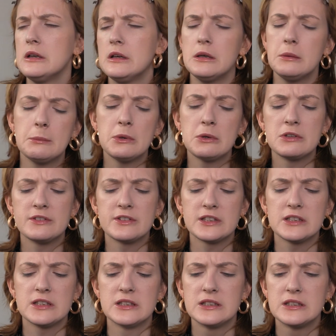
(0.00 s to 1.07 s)
More of a...
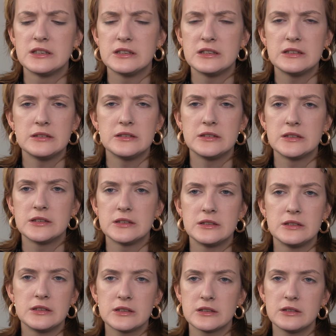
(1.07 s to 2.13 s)

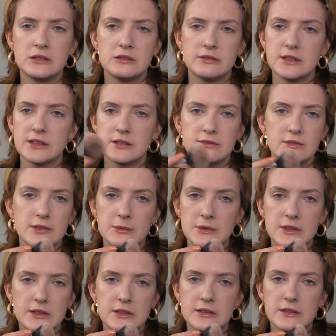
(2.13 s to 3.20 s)
I can't think of the
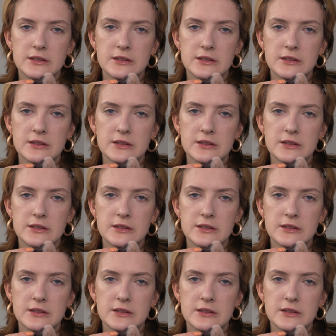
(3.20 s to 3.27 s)
words.